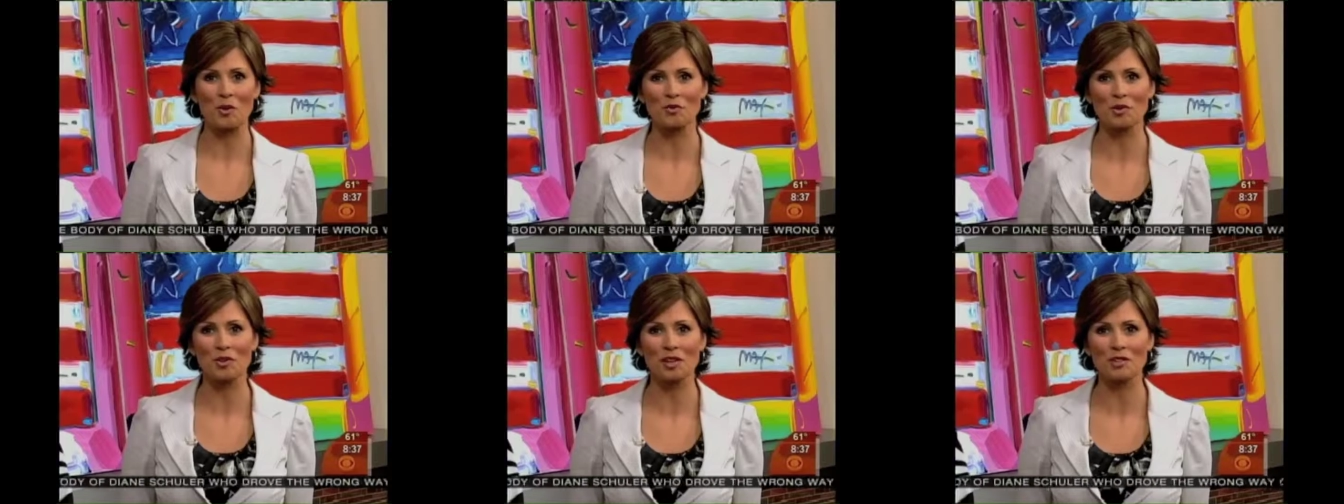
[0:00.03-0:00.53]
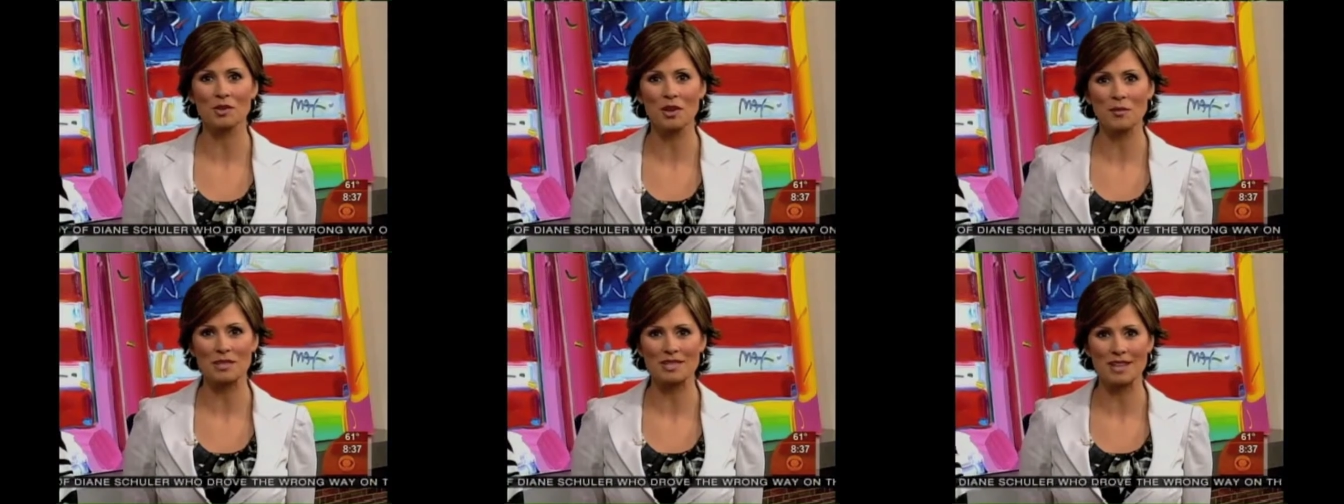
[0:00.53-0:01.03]
you love a
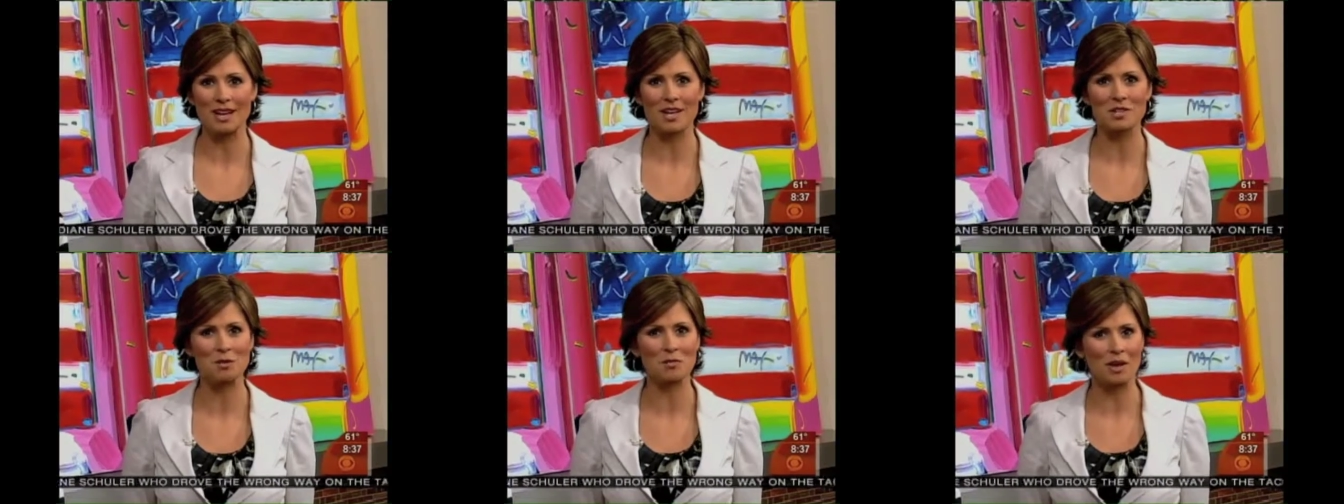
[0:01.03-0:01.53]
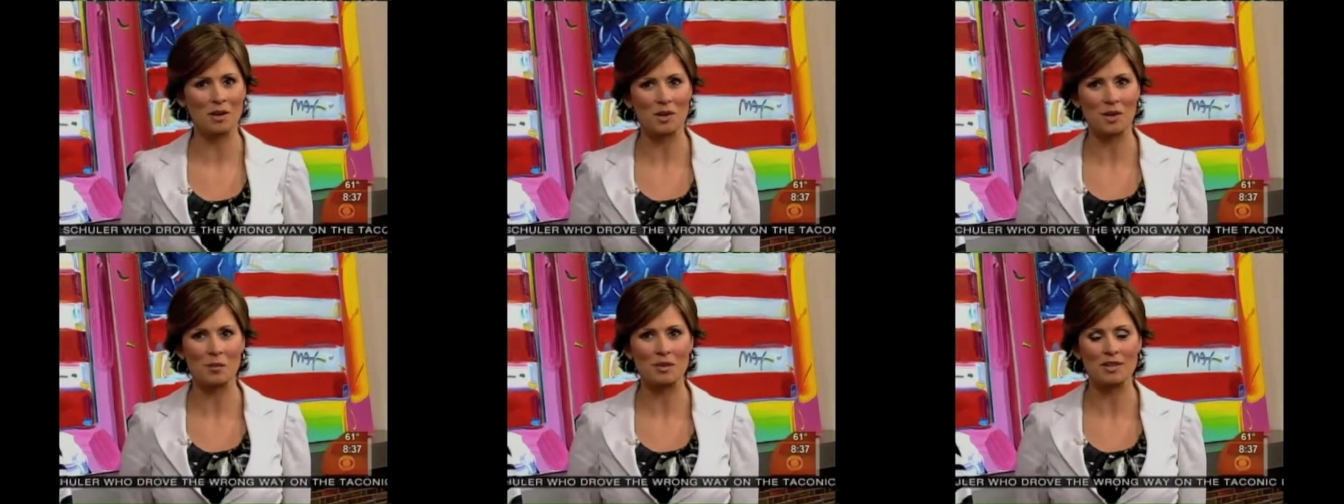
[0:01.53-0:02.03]
great massage and
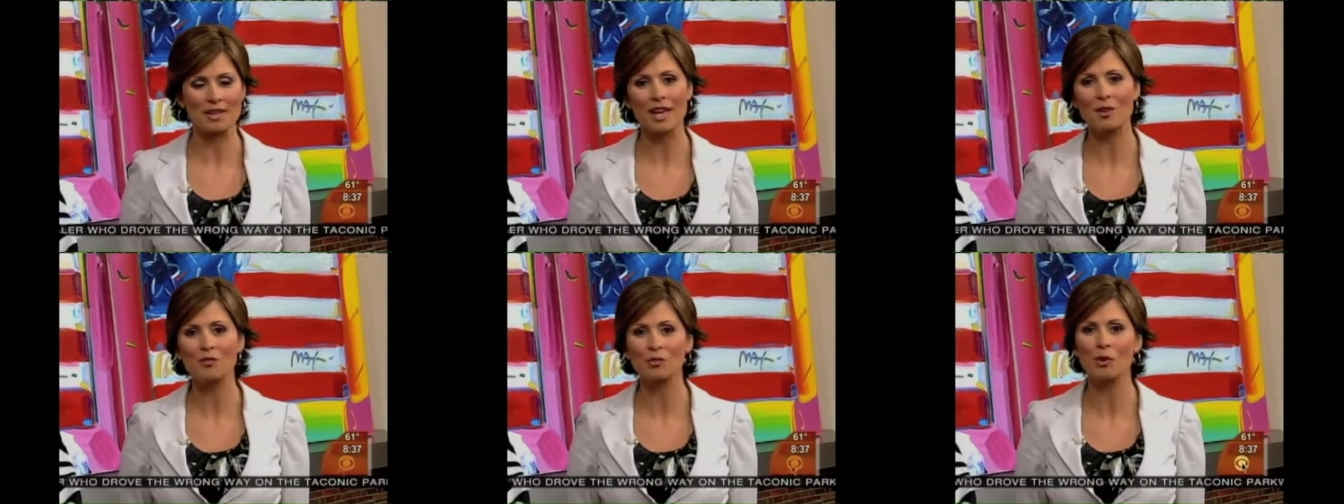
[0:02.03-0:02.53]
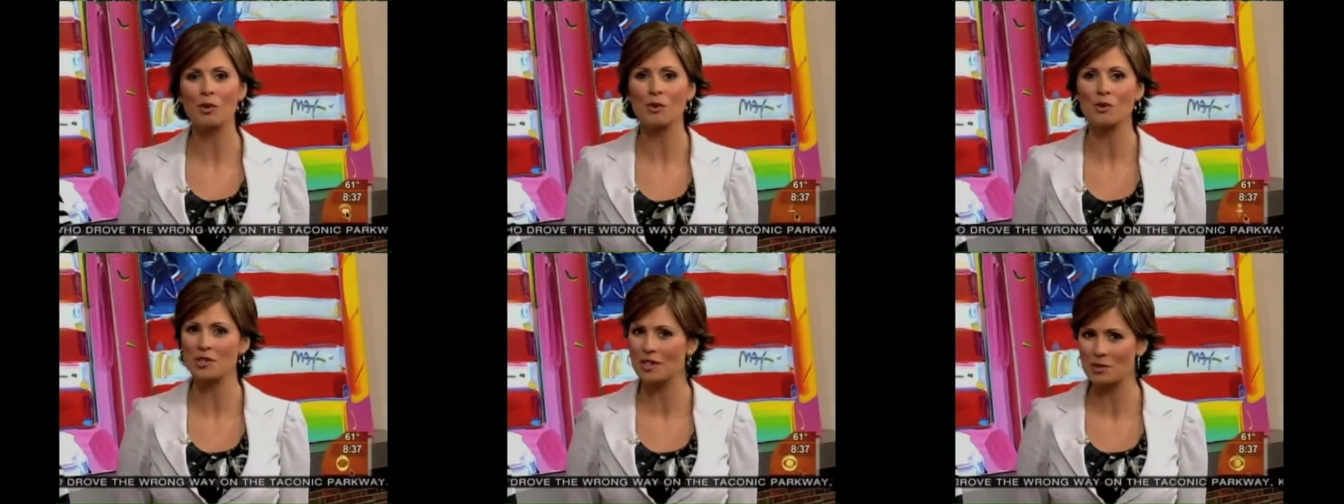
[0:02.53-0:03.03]
pedicure, but you can't afford
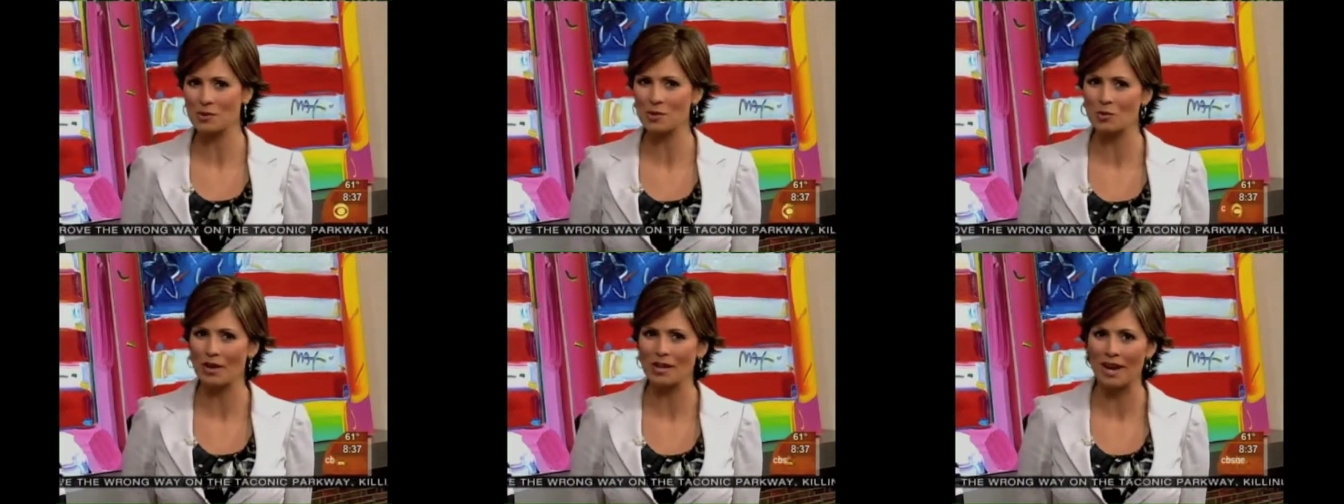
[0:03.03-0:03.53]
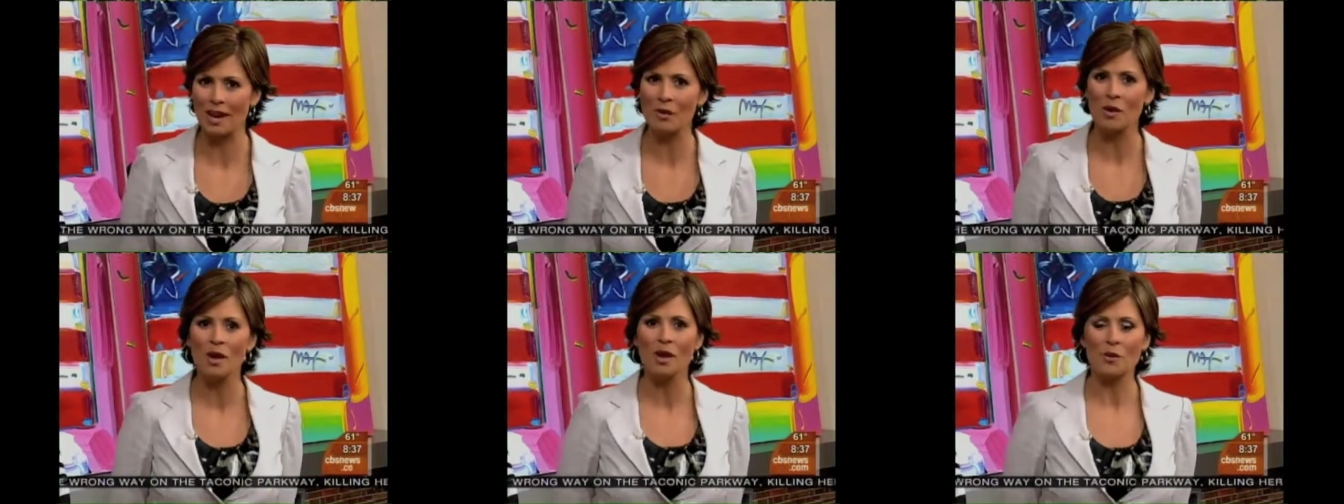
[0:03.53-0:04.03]
those luxuries right
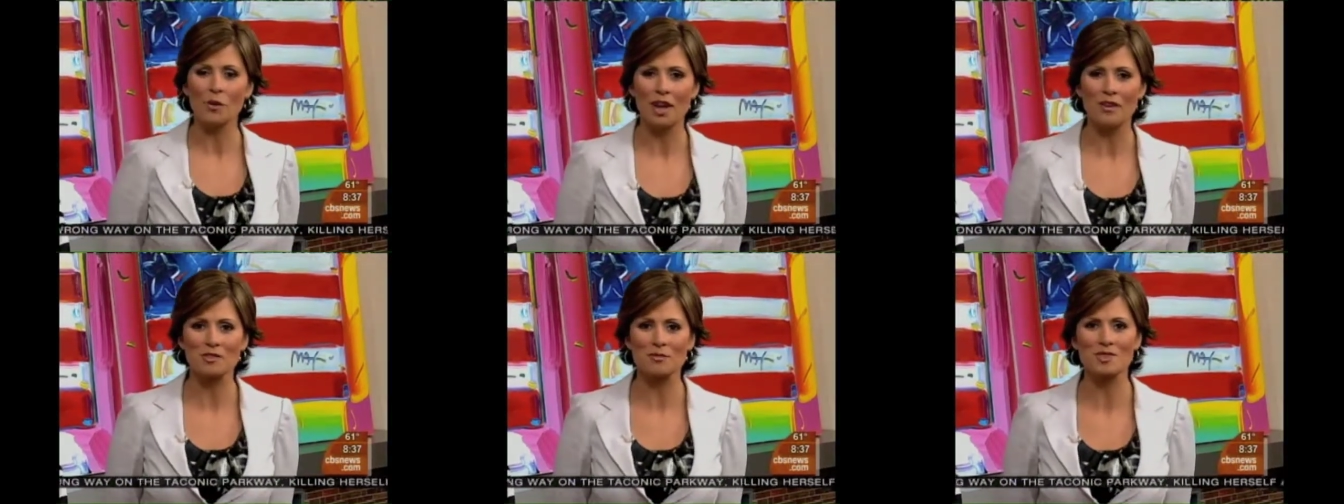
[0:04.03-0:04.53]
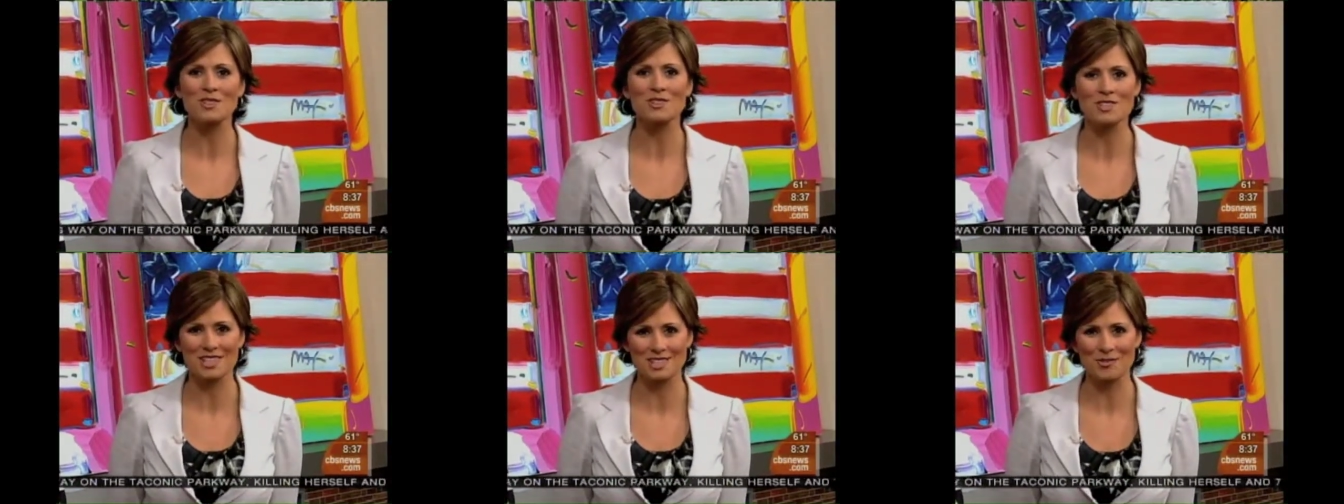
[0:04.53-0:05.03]
now, we have some
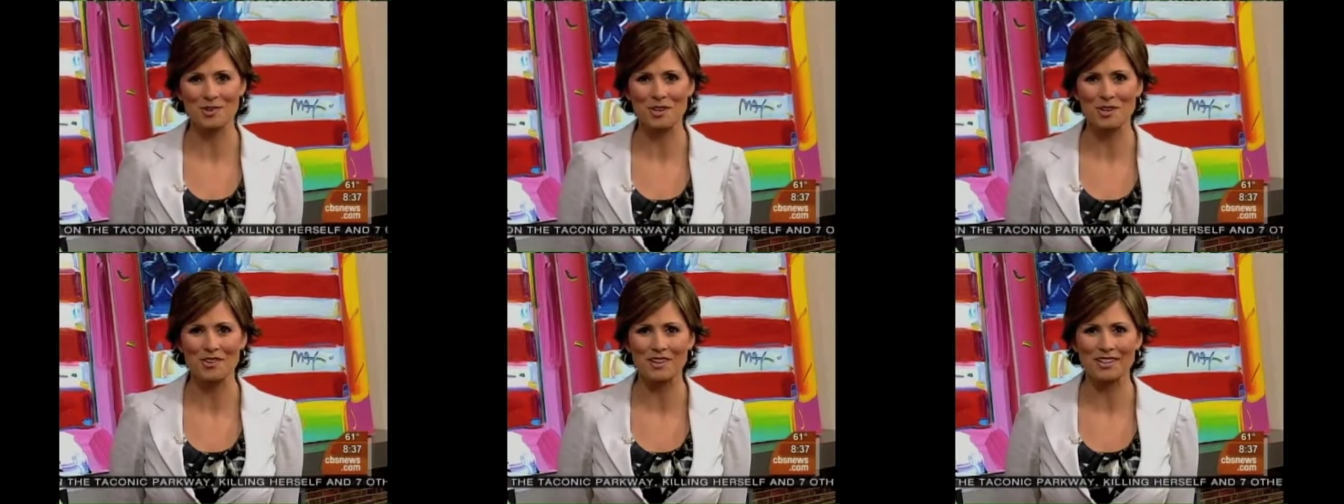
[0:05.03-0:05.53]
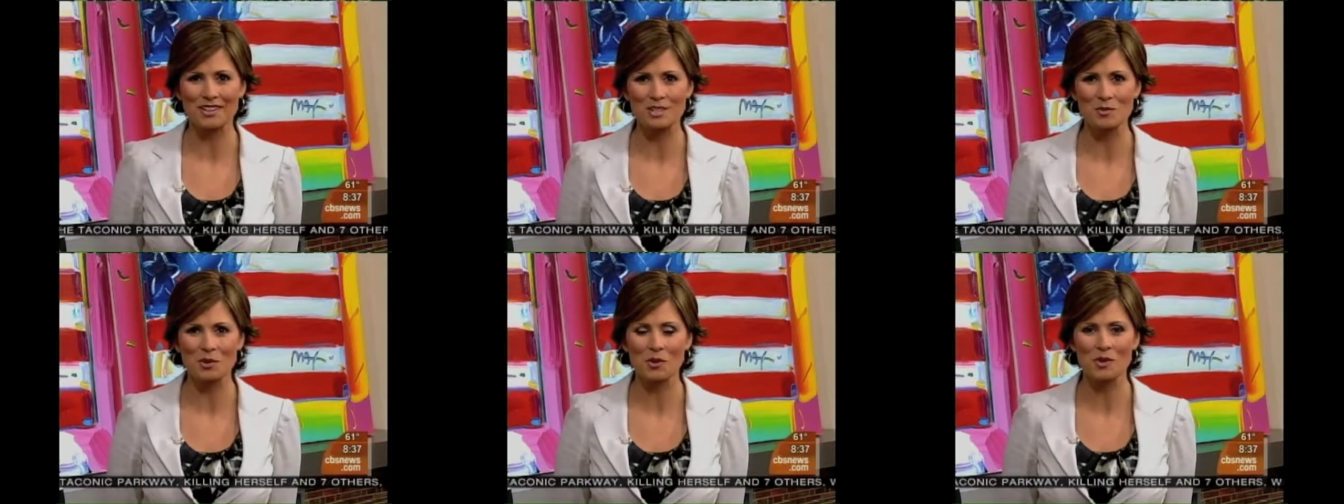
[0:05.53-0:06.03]
solutions for you. Our
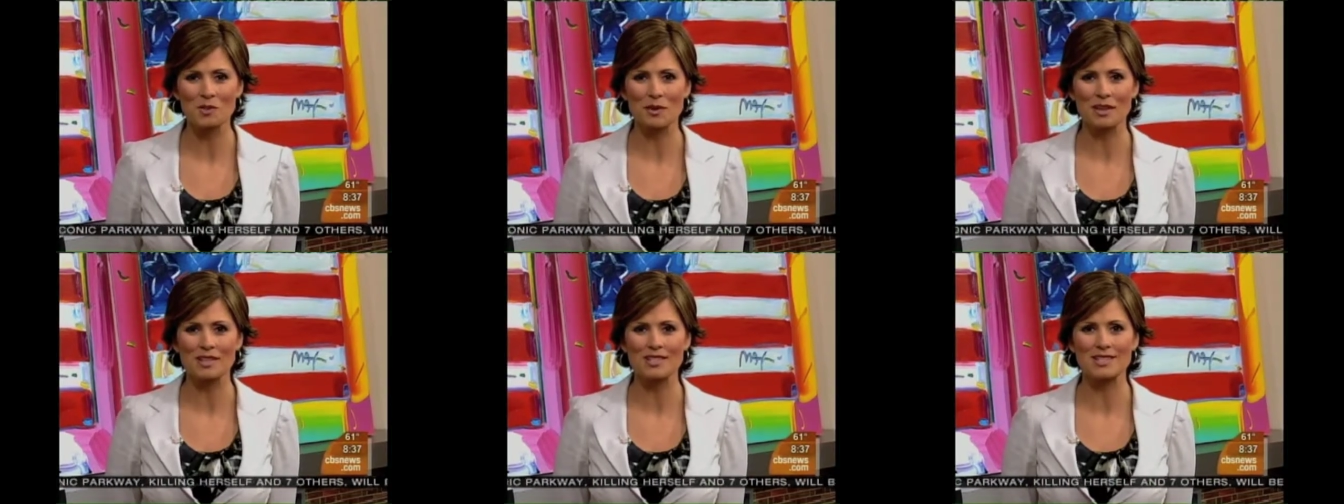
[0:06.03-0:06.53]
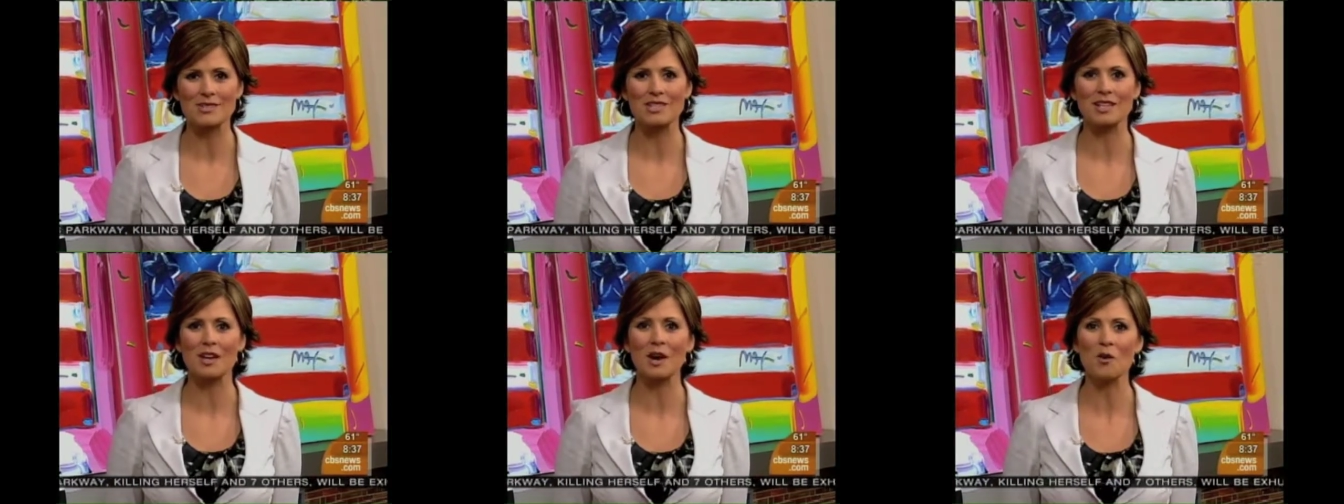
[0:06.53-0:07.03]
consumer correspondent,
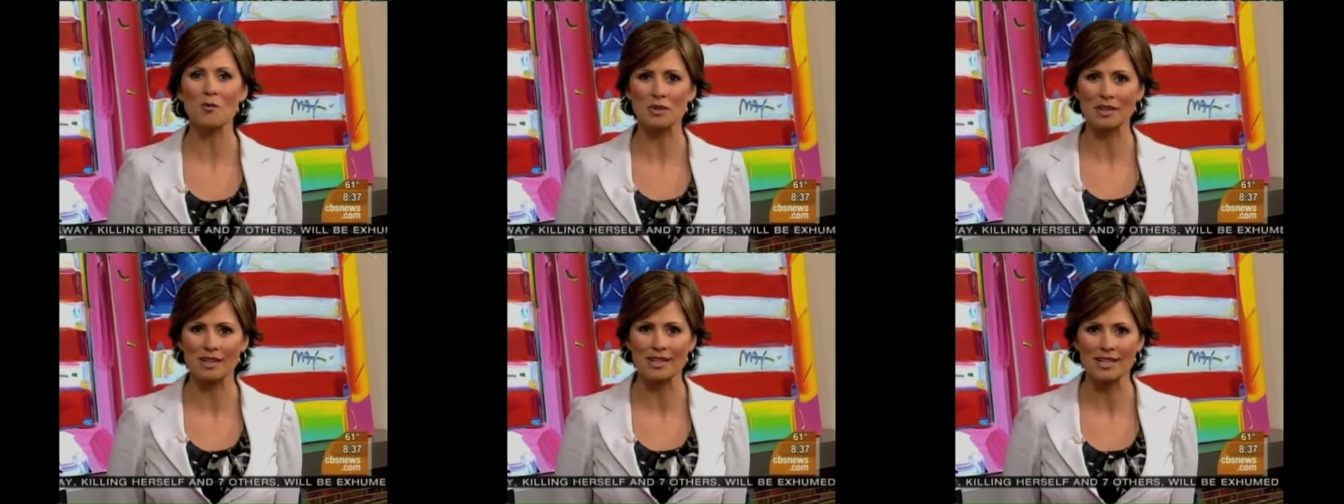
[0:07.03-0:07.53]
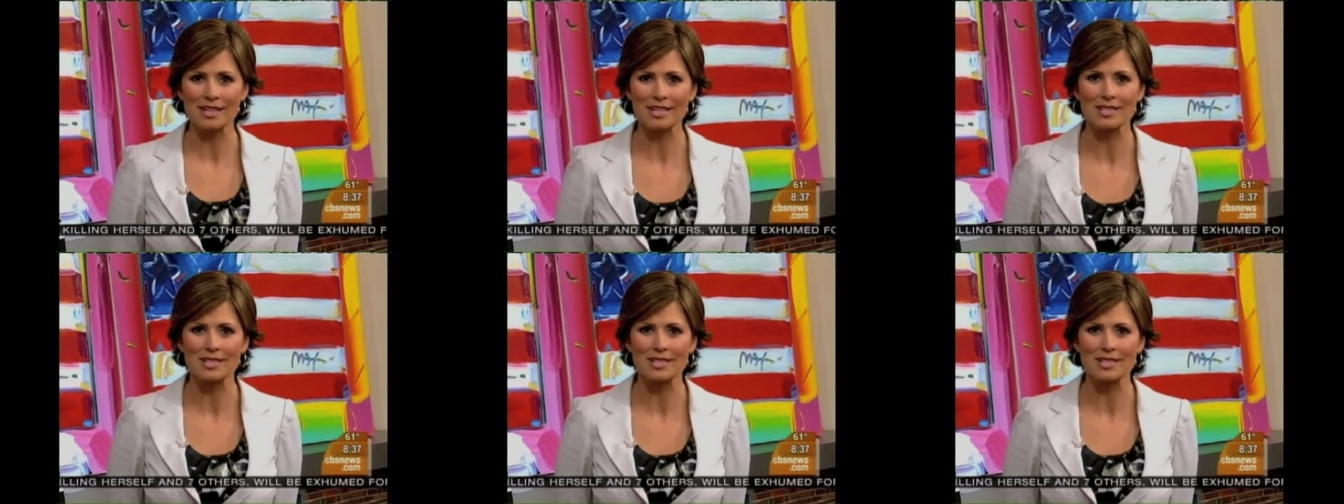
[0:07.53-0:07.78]
Susan Koeppen, is